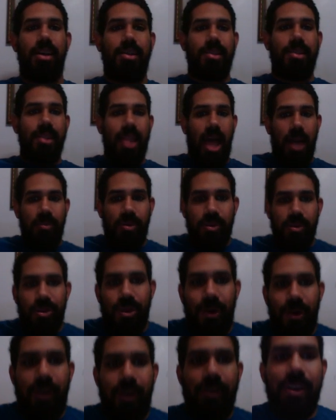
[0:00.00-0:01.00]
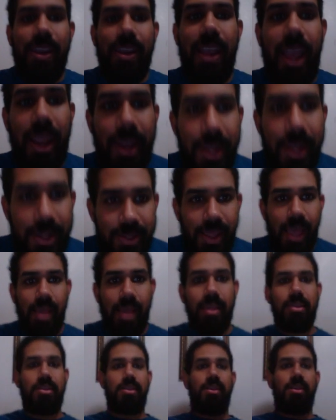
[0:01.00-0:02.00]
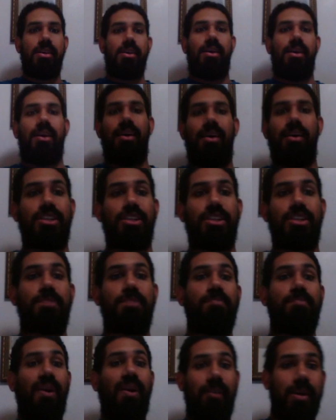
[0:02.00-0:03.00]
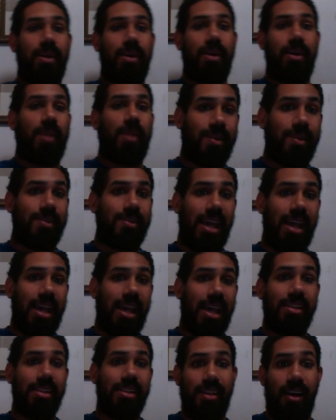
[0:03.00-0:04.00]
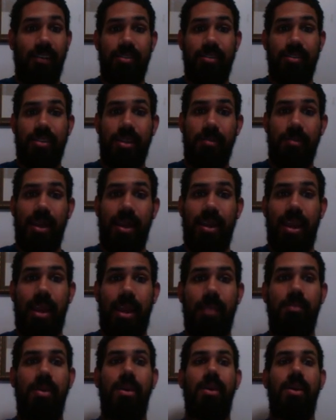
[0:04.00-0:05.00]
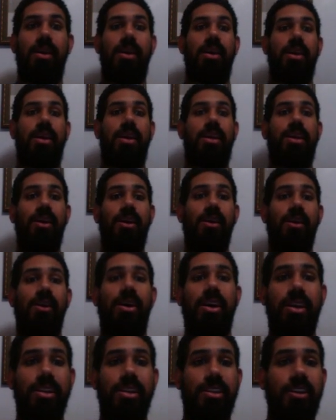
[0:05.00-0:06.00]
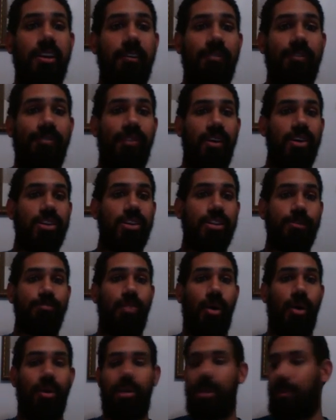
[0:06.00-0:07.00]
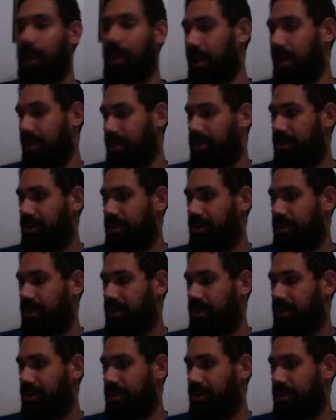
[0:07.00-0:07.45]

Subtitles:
laboratory and he says, Spirit, because that's obviously my name, here is your first Pokemon.